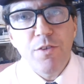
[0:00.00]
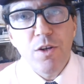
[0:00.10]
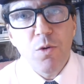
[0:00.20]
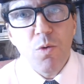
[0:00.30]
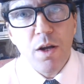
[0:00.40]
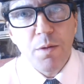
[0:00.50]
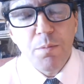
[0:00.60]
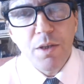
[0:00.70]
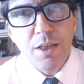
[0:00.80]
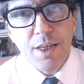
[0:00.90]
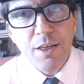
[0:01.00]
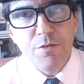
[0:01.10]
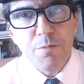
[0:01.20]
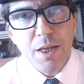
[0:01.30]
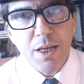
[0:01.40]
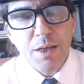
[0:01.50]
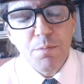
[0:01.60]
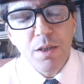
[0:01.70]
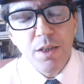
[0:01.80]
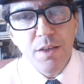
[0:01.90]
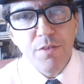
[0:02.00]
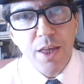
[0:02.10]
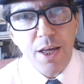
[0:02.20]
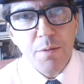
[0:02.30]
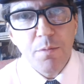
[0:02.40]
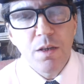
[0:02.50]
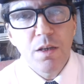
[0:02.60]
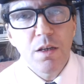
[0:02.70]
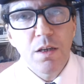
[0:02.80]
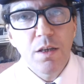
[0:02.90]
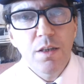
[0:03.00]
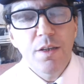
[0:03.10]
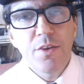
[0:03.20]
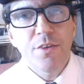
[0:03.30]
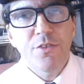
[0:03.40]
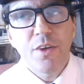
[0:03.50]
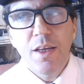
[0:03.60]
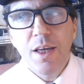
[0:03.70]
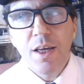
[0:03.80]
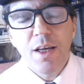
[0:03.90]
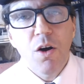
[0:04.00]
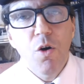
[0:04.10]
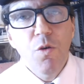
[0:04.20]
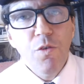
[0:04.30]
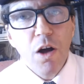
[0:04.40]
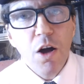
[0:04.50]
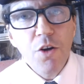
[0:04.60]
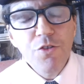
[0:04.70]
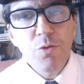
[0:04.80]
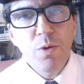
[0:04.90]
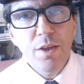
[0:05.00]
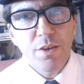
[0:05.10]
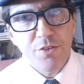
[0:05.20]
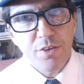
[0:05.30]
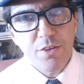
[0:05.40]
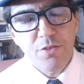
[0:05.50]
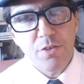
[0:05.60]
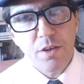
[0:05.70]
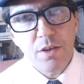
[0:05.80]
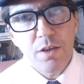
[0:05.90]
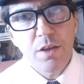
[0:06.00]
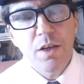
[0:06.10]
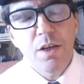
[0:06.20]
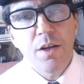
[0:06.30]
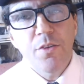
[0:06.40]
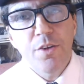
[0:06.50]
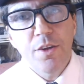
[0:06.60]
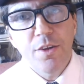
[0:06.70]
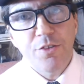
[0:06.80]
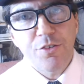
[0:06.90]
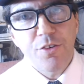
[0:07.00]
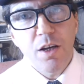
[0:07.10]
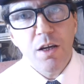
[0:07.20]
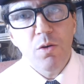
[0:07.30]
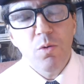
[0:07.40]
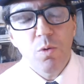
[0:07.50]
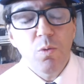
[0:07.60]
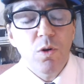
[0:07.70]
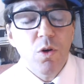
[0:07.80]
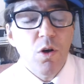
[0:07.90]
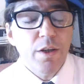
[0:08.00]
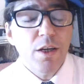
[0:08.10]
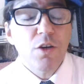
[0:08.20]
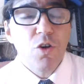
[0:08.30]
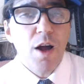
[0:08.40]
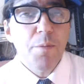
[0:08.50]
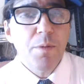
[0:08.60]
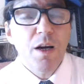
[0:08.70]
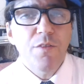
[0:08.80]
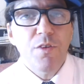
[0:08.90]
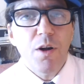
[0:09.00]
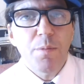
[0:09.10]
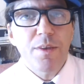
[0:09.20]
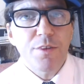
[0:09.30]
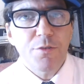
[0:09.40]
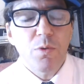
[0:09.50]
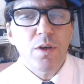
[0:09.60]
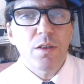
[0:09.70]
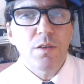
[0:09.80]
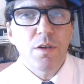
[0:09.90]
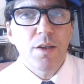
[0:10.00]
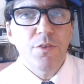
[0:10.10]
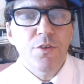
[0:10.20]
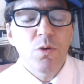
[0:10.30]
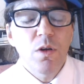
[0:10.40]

want to believe me, believe them. There's over 100 witnesses to this what we're calling a crime and cover-up at this point. Right? So